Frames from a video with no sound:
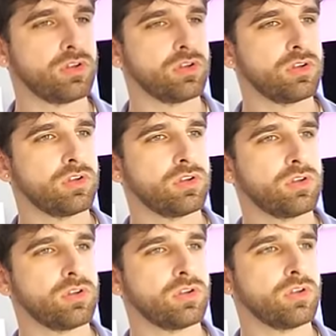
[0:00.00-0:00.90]

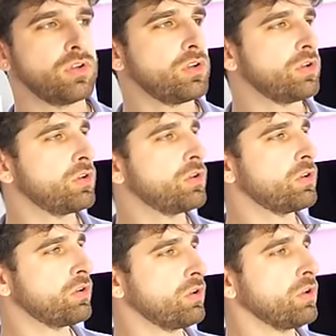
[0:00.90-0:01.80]

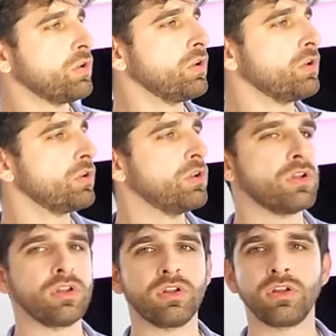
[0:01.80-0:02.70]

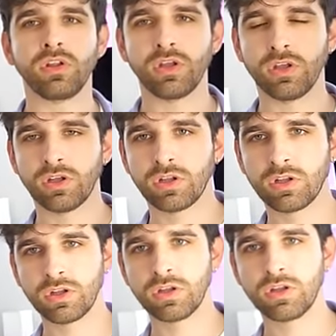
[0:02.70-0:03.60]

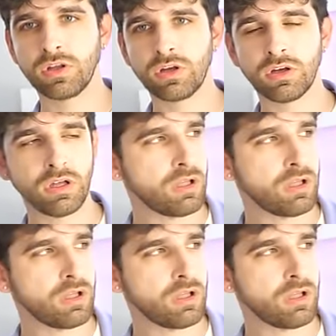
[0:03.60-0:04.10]
[no speech]